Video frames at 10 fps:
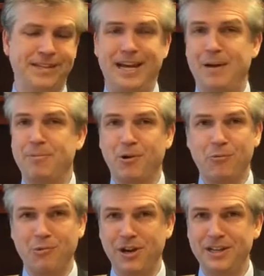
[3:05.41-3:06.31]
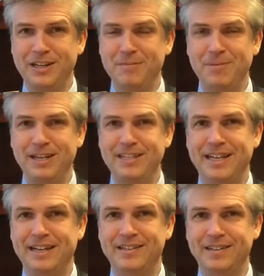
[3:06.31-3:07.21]
Capital One can be a
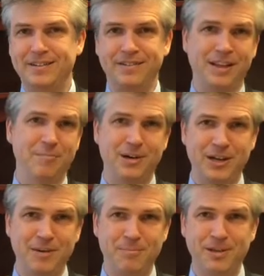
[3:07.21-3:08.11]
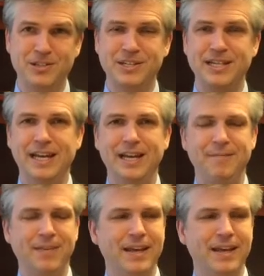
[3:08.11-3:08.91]
debt collector. They bought up a bunch of debt.